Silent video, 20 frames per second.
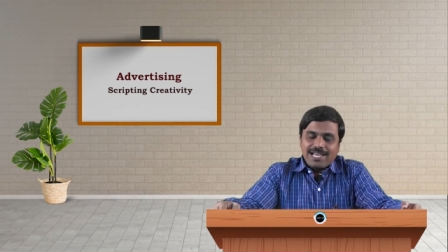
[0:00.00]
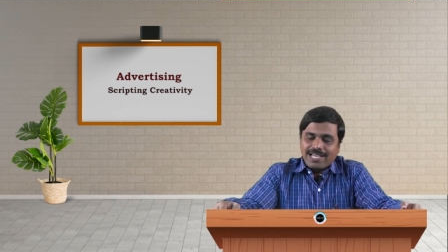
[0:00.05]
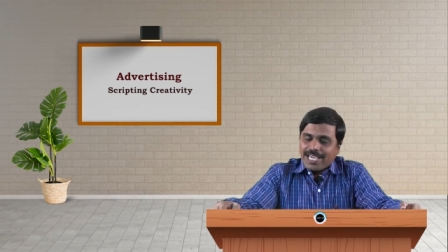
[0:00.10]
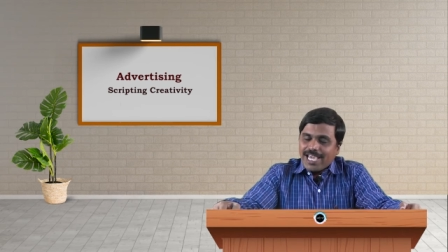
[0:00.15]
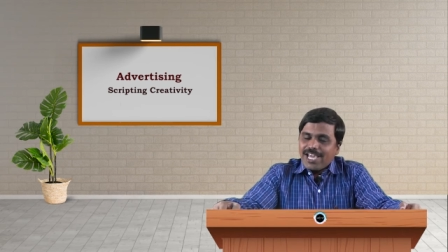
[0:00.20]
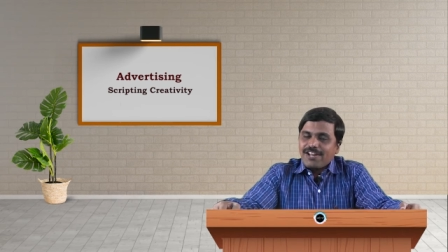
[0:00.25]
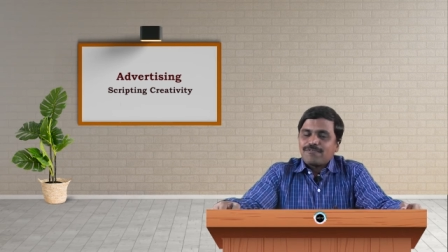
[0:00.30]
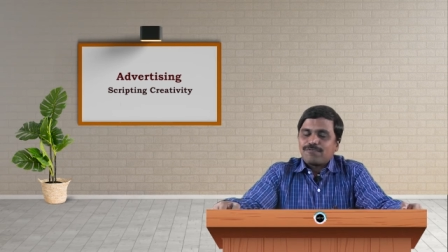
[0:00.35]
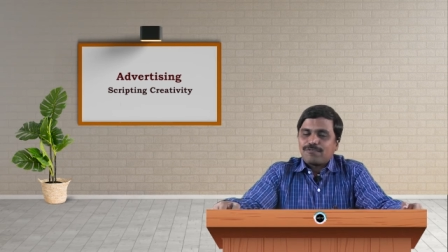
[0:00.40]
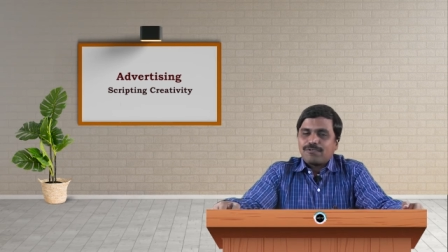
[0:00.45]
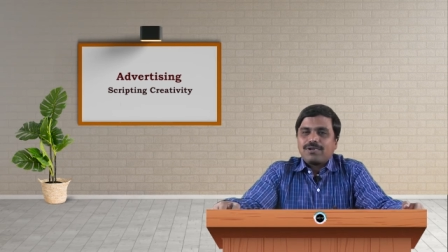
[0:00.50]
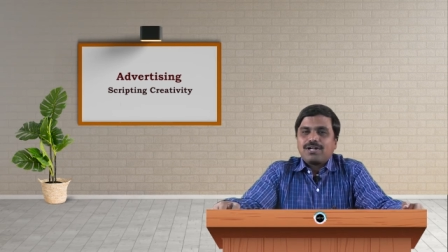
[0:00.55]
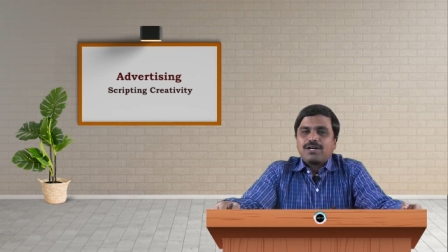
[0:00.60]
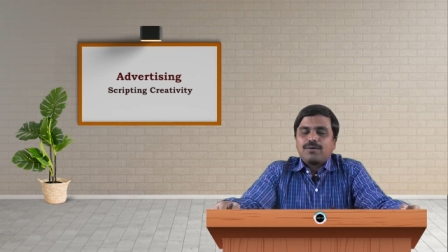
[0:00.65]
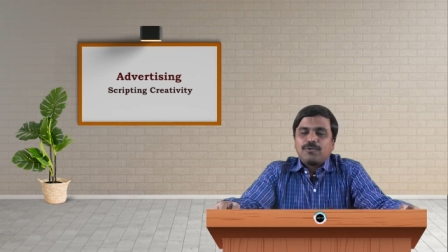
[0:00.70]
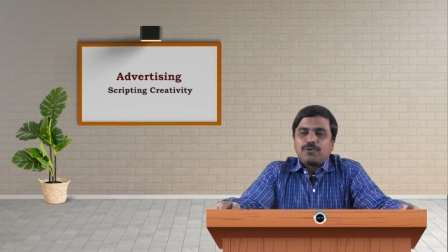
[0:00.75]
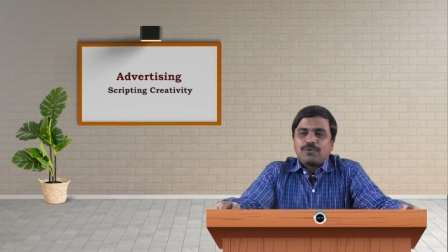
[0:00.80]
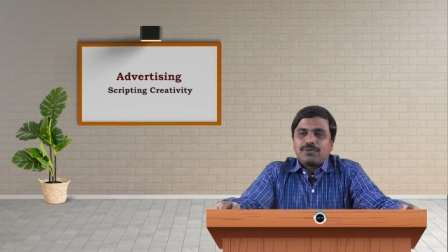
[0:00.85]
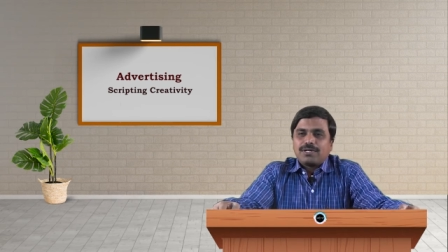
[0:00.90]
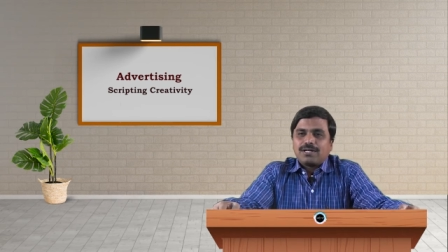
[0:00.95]
careful
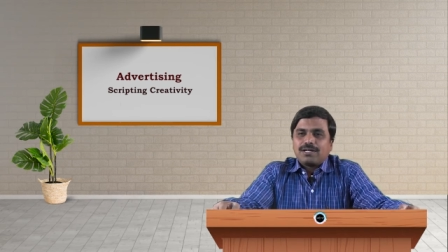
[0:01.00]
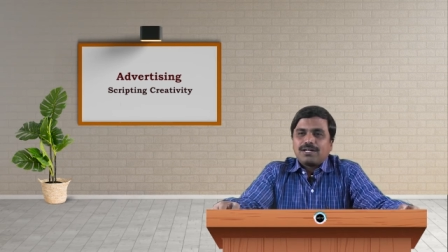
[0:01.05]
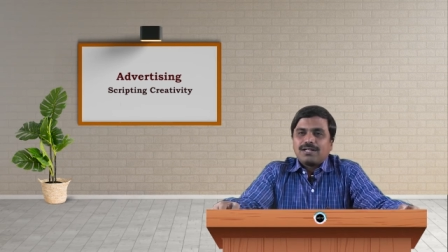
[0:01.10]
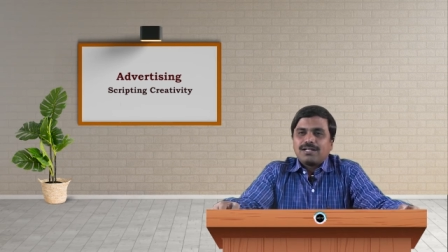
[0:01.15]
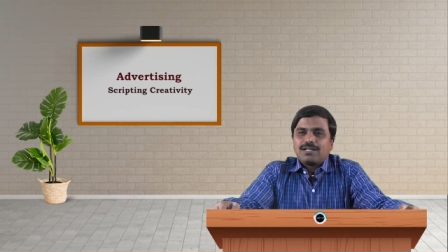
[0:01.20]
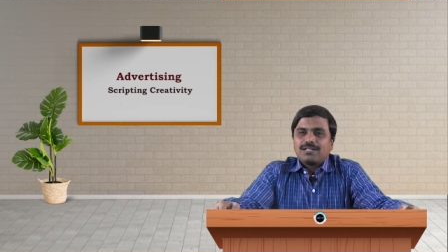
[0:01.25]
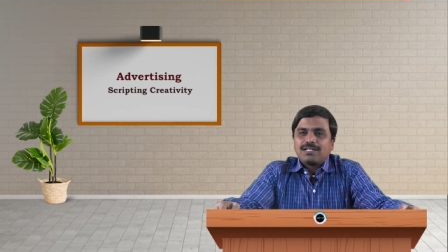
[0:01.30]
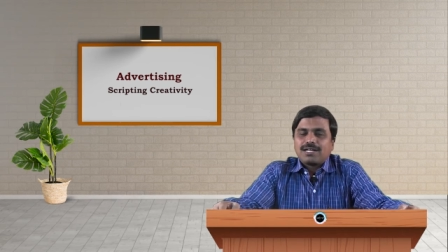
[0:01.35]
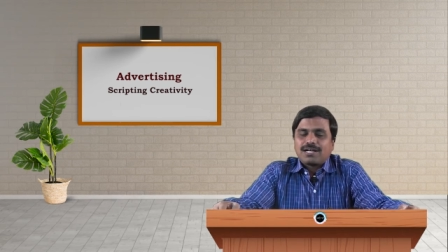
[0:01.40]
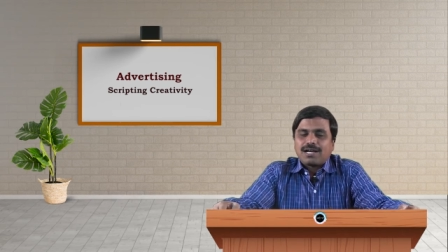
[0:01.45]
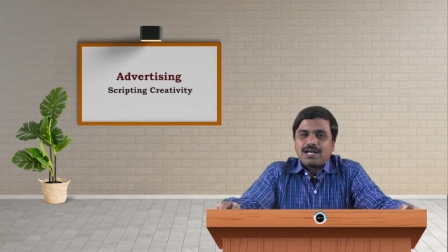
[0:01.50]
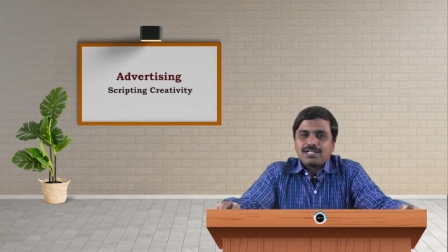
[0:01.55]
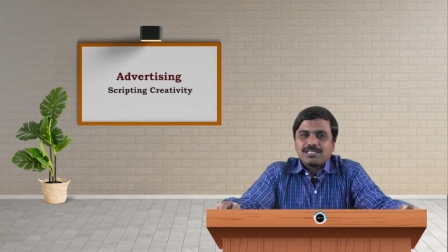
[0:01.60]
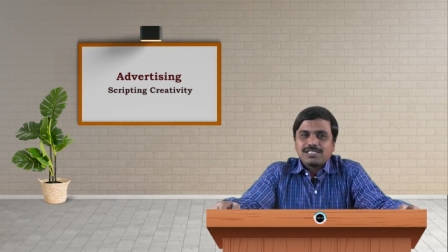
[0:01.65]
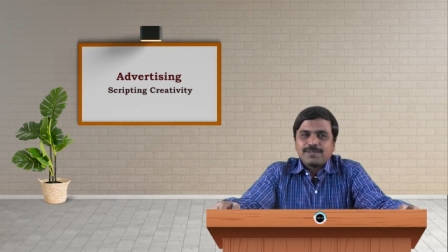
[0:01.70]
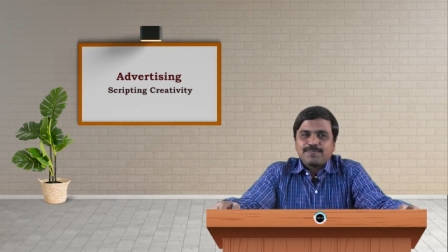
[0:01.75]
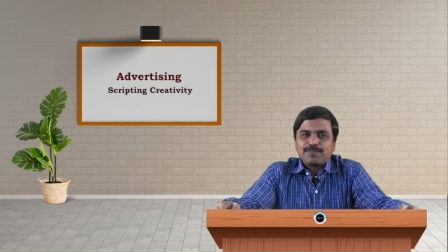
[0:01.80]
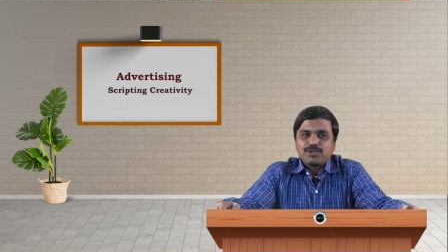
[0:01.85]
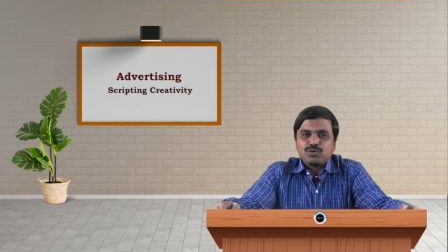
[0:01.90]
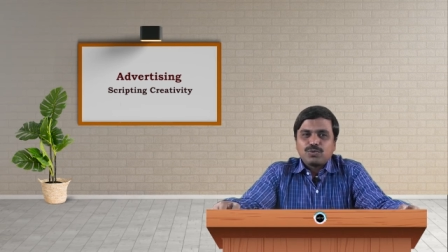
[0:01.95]
about the
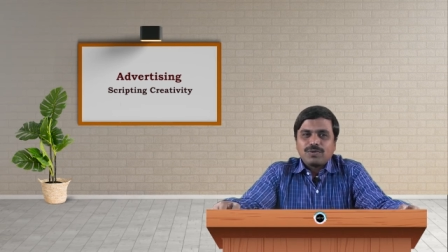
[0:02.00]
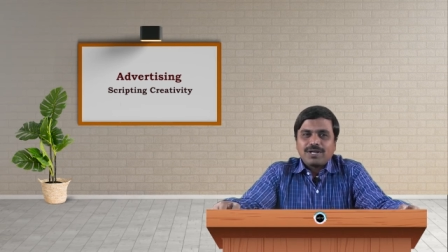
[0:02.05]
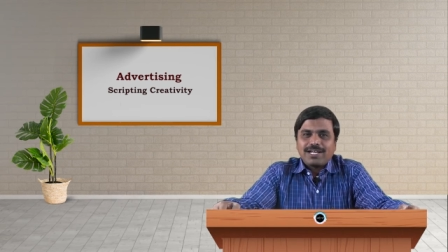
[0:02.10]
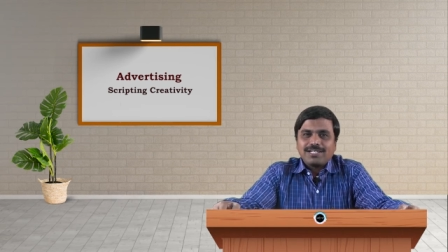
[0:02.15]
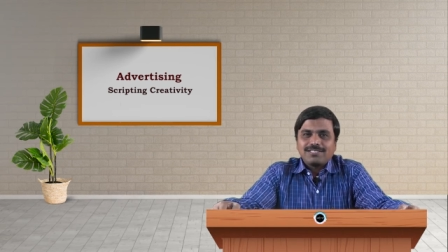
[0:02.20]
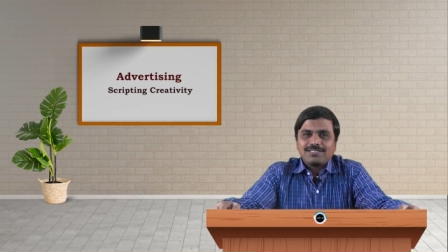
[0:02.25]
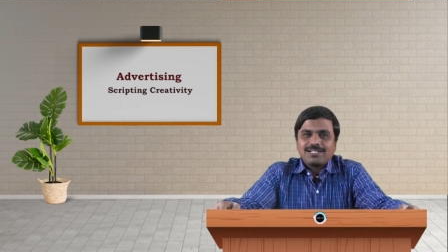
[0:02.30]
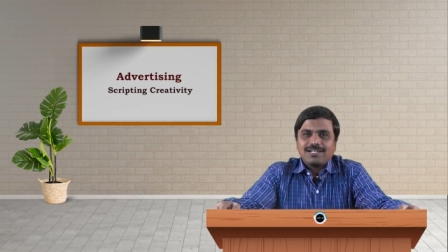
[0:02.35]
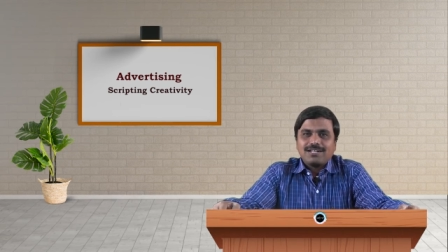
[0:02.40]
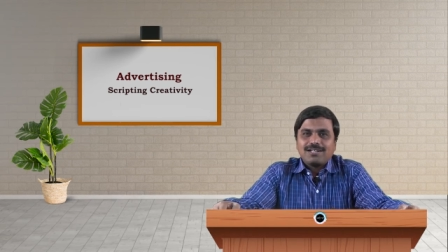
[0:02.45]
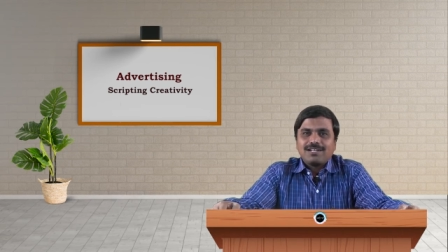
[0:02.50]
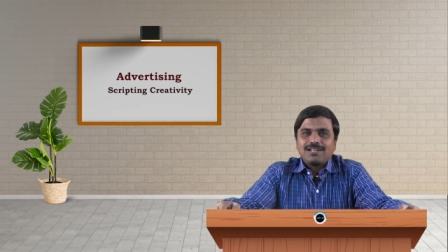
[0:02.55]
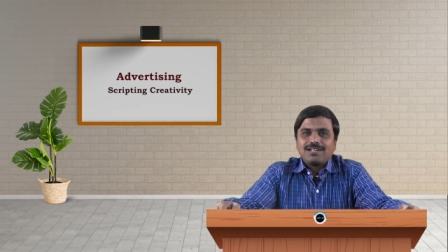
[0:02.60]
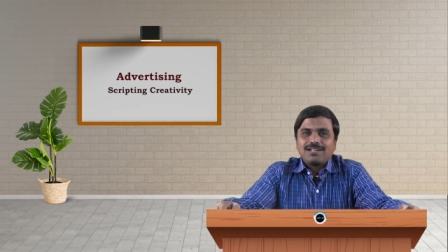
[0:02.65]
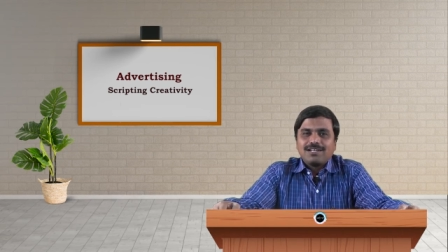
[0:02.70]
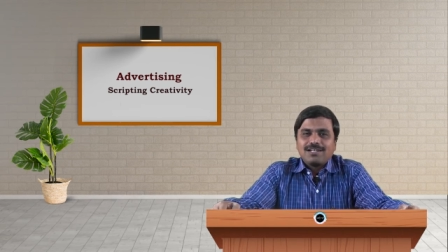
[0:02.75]
conceptualized